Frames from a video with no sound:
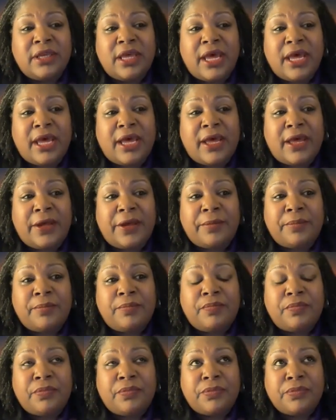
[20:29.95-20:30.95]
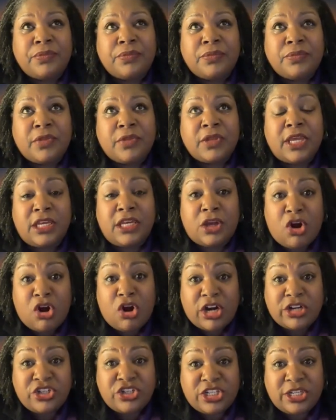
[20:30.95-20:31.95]
And the
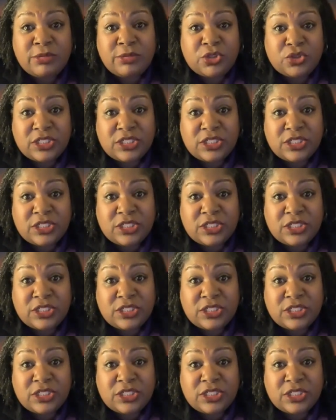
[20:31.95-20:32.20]
hardships